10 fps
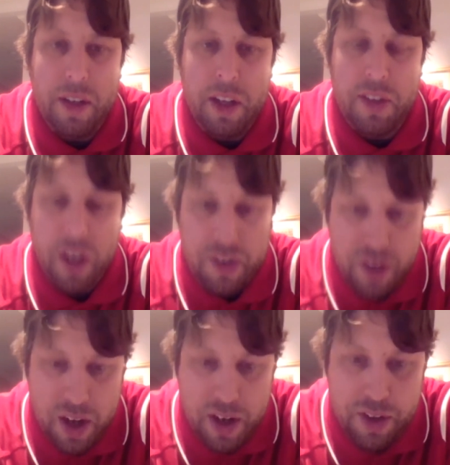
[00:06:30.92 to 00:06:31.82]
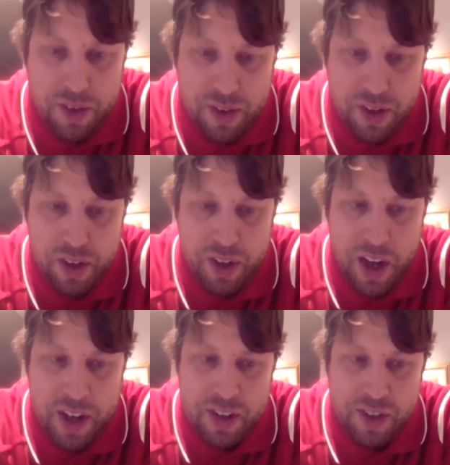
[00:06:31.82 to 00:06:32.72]
Kazakhstan, it's a
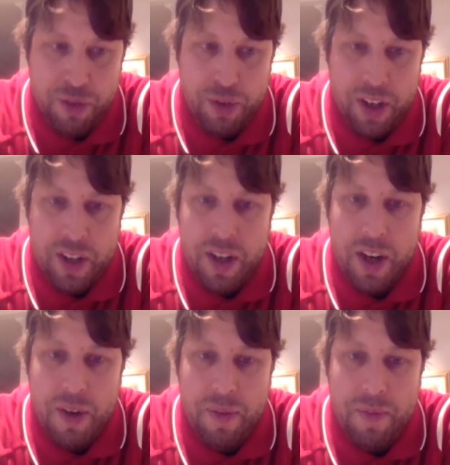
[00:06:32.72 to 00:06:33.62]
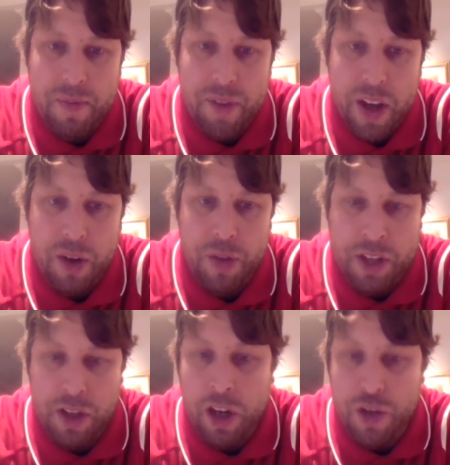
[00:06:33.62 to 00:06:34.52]
lot different. I don't think
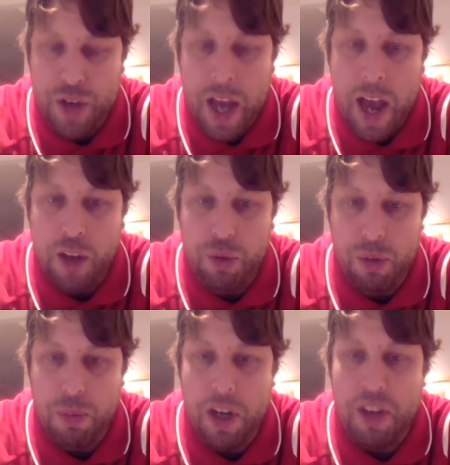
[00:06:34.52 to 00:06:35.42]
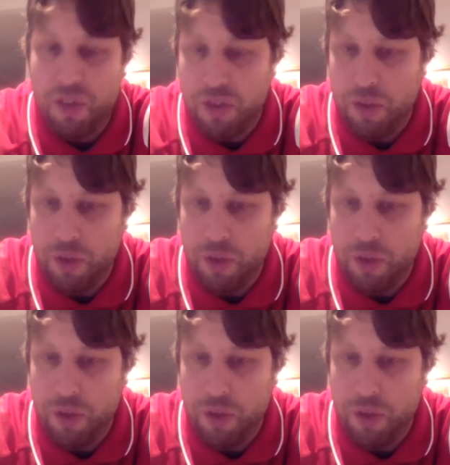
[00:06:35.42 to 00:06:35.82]
the country had to embrace